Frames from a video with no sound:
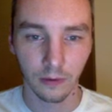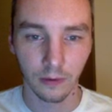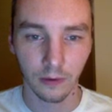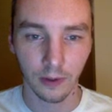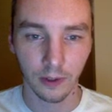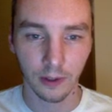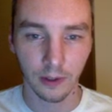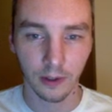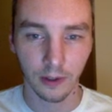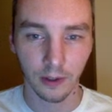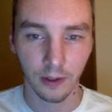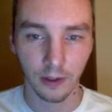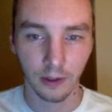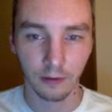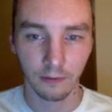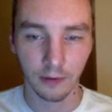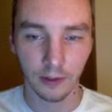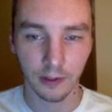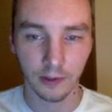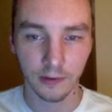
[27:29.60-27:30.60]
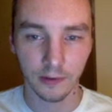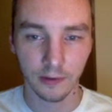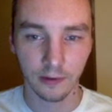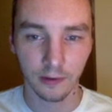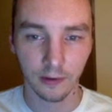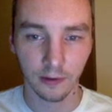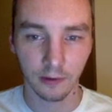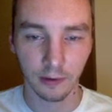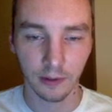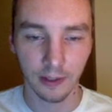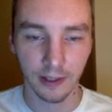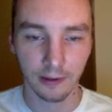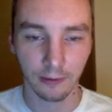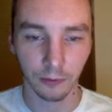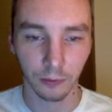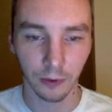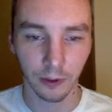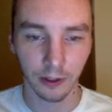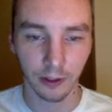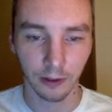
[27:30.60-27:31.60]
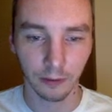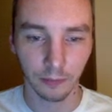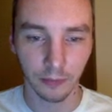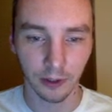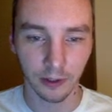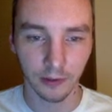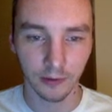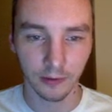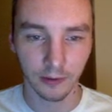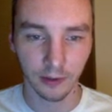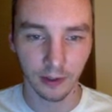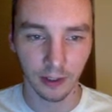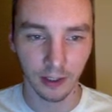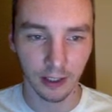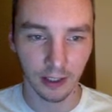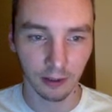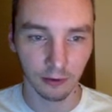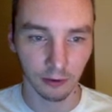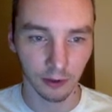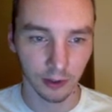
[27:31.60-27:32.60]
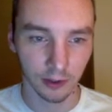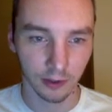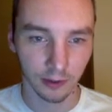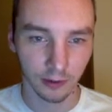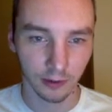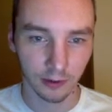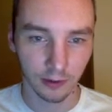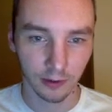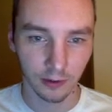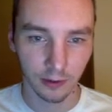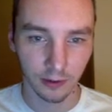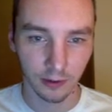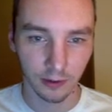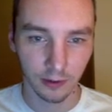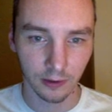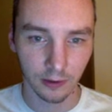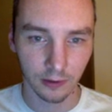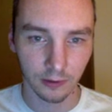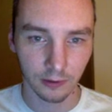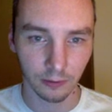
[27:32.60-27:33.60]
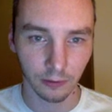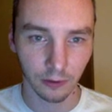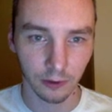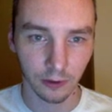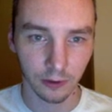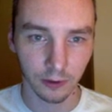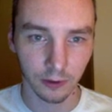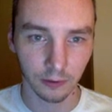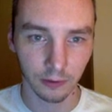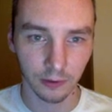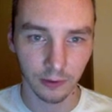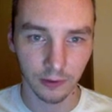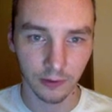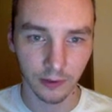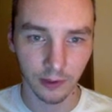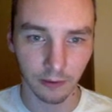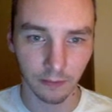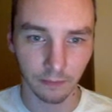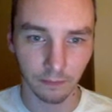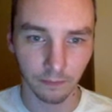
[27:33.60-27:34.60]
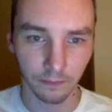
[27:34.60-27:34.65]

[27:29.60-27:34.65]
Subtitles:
There kind of is, and that would work, but it's inaccurate. So what we could do is, I